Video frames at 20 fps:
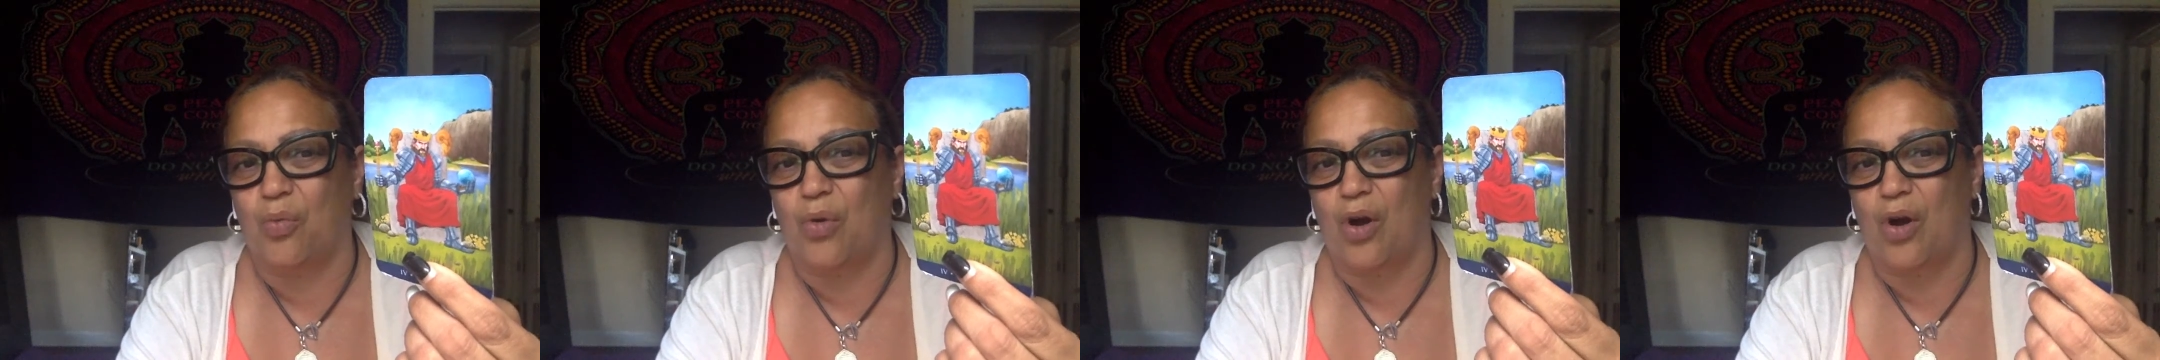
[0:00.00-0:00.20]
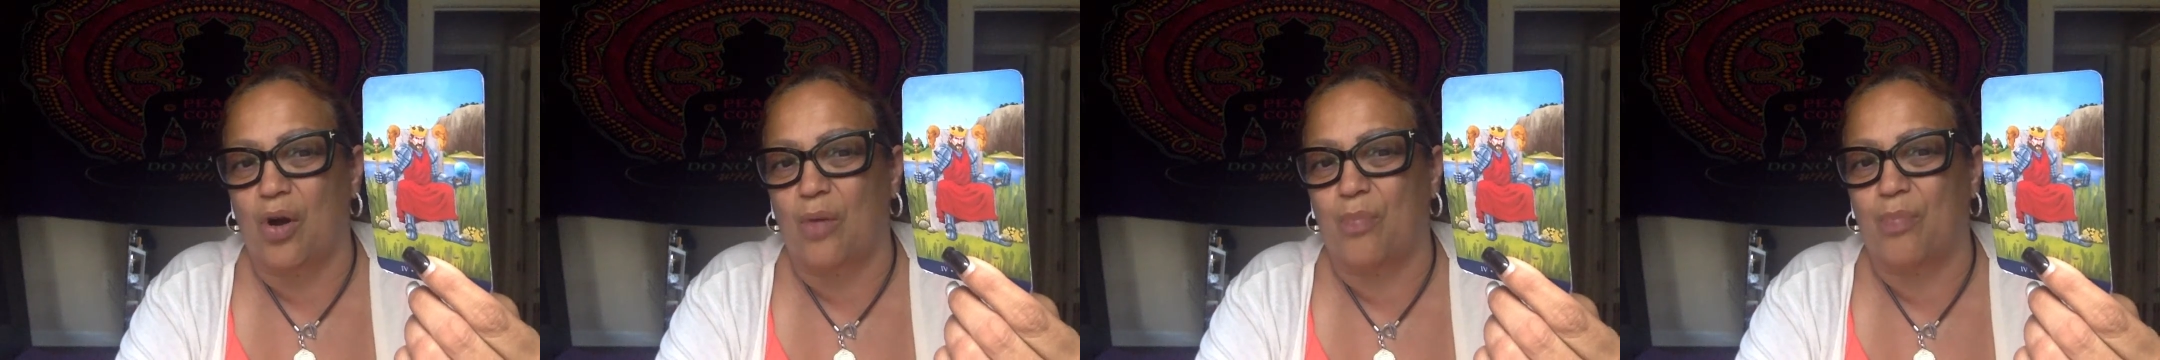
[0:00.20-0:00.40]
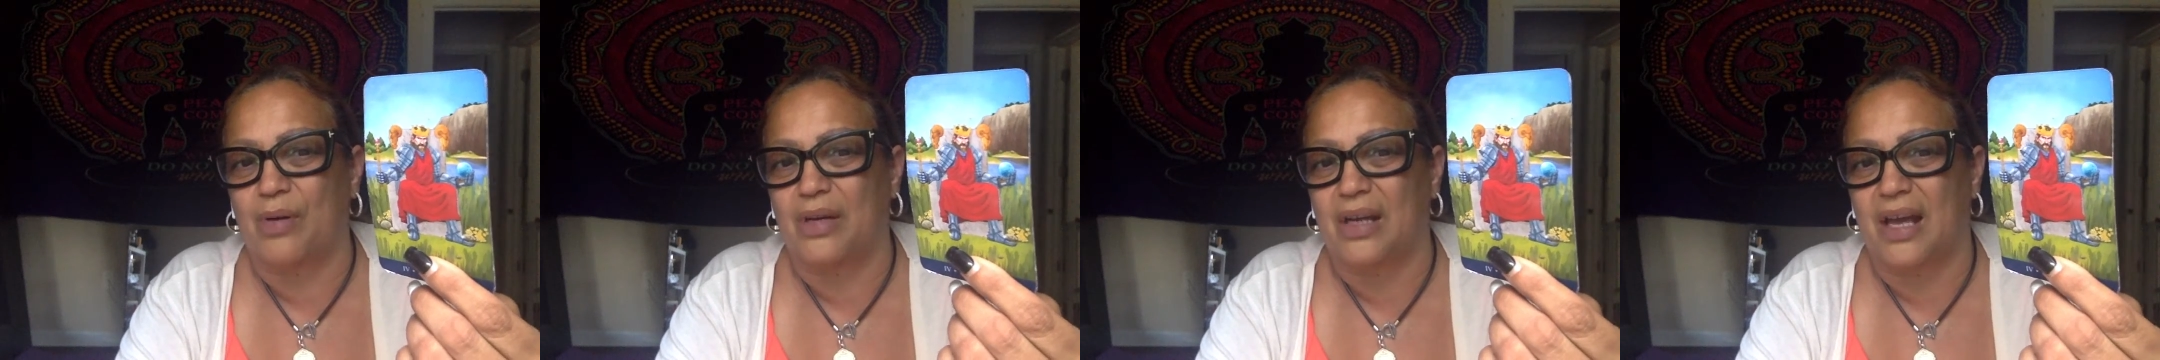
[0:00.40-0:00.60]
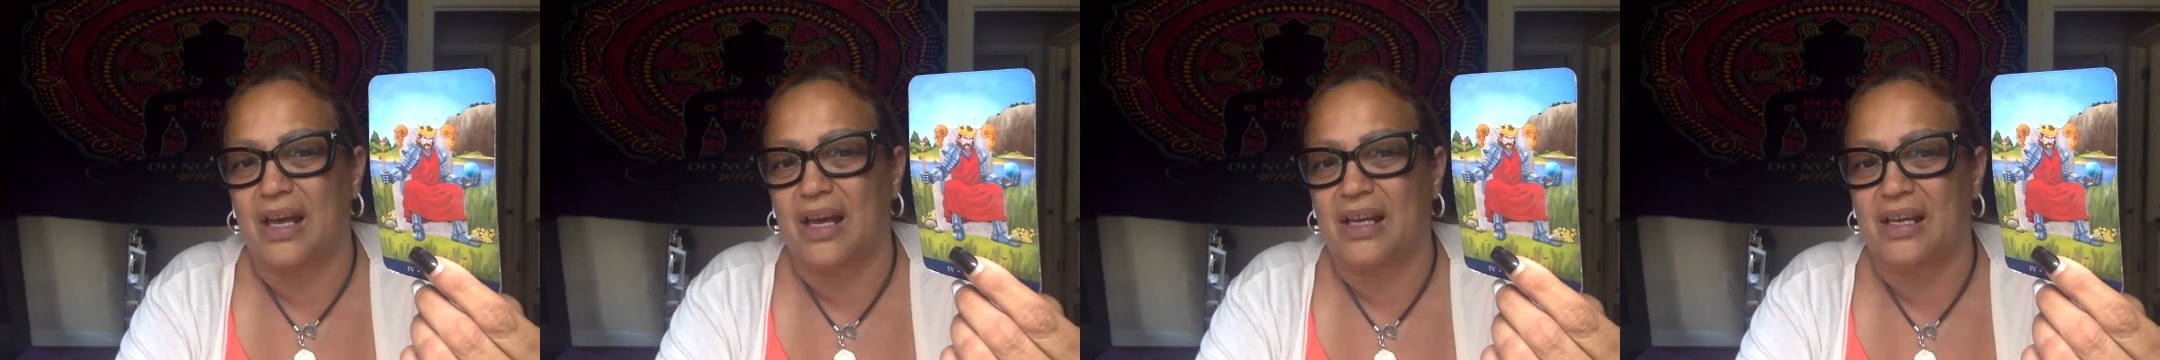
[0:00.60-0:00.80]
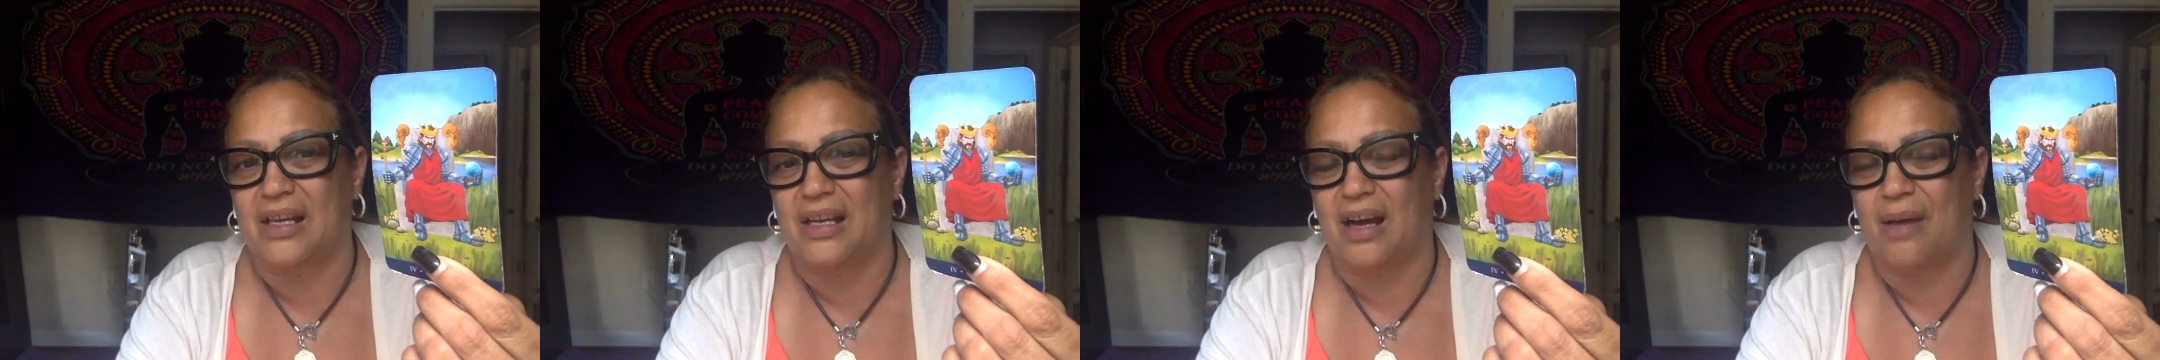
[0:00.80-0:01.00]
world but
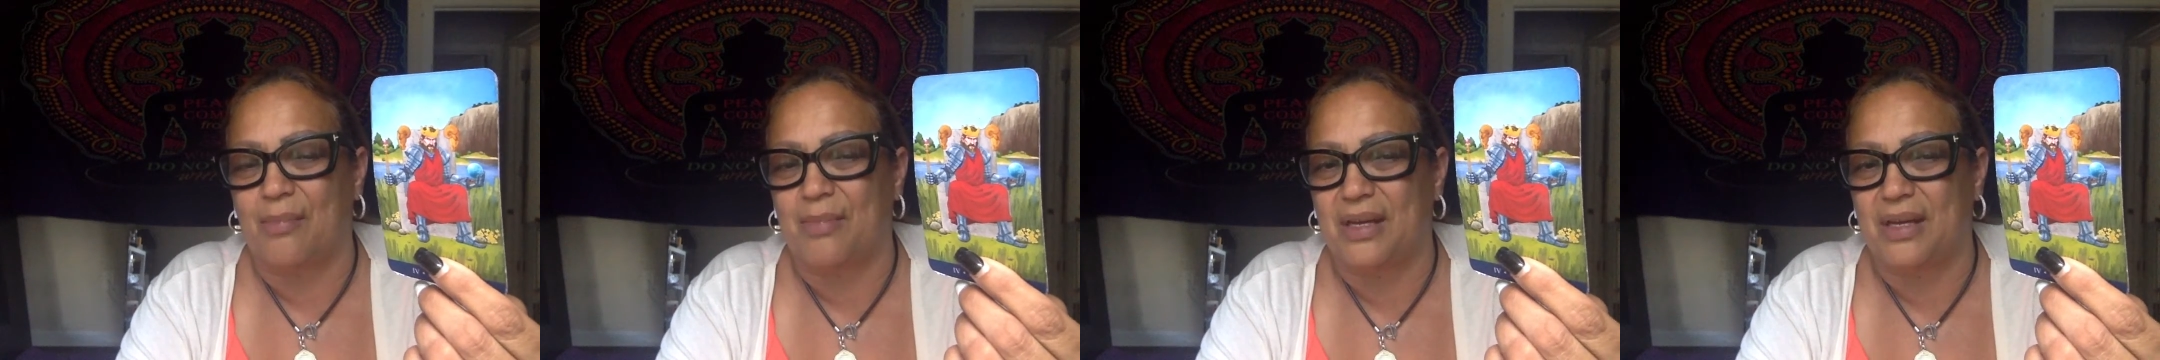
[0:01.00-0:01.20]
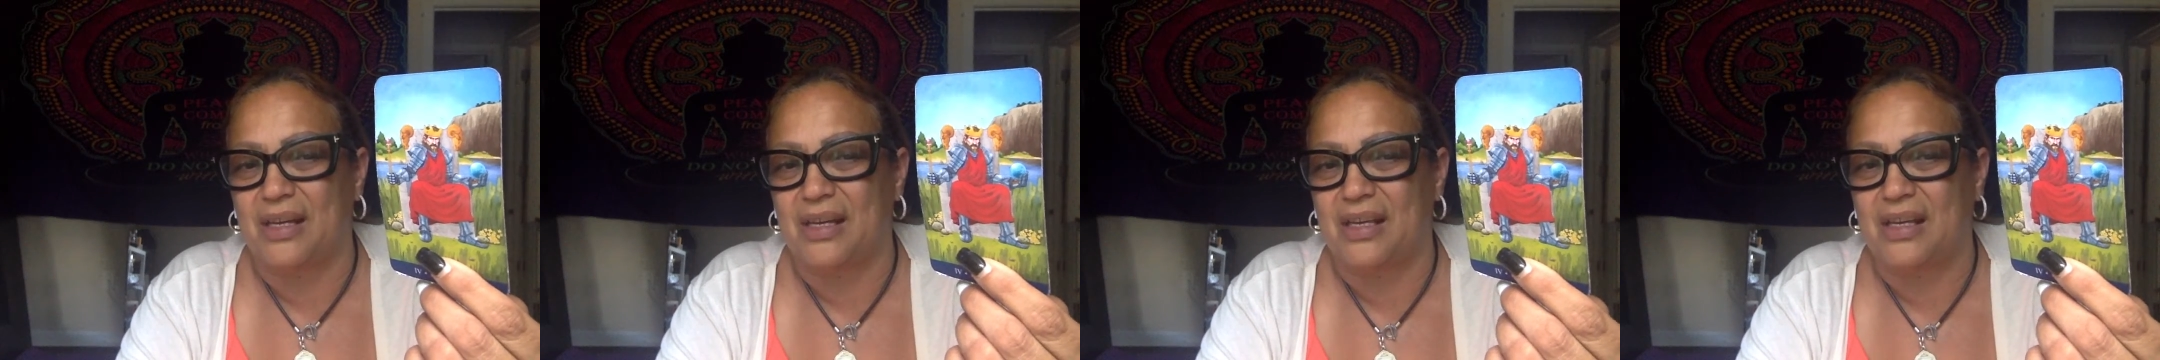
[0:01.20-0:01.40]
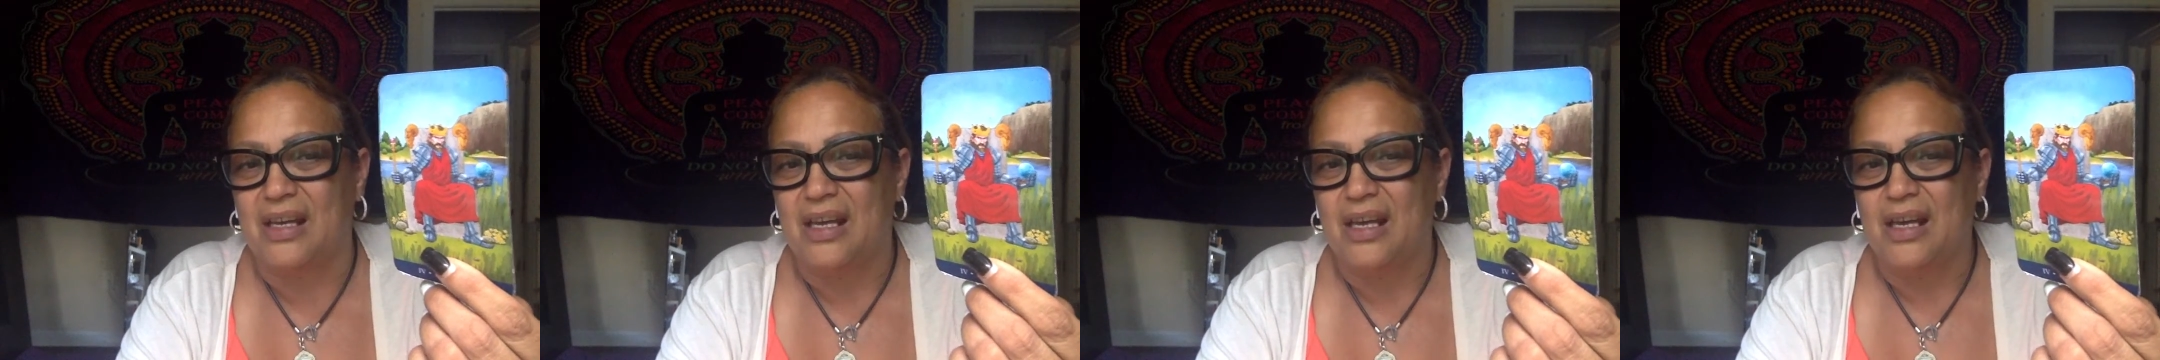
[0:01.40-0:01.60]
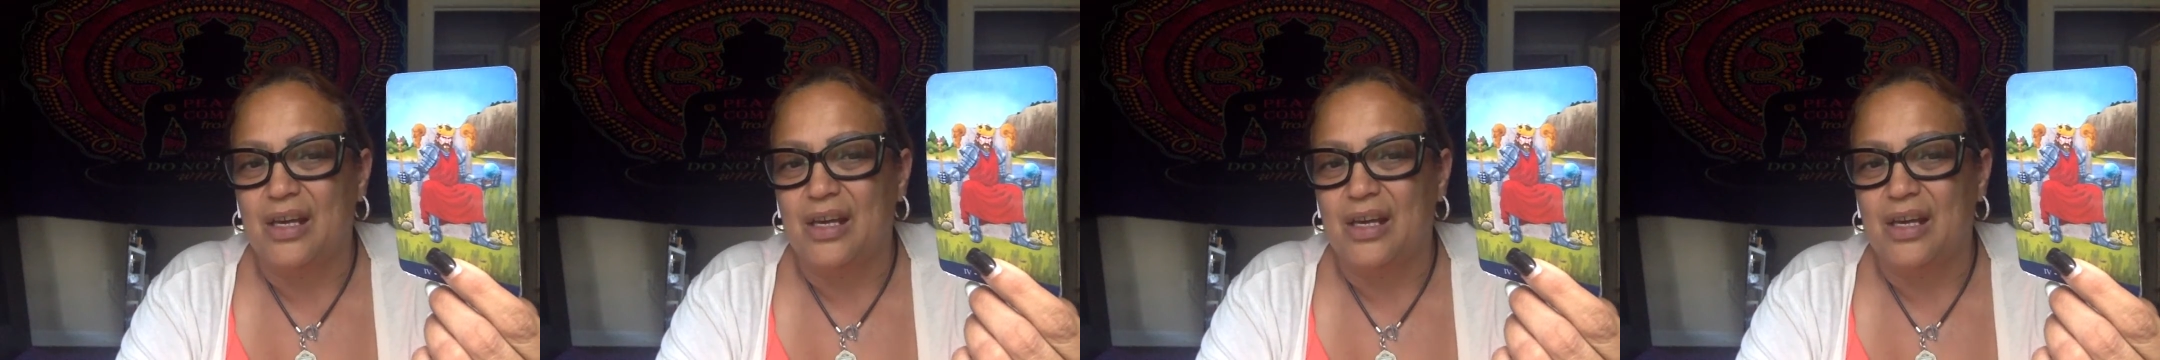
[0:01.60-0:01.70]
like i mean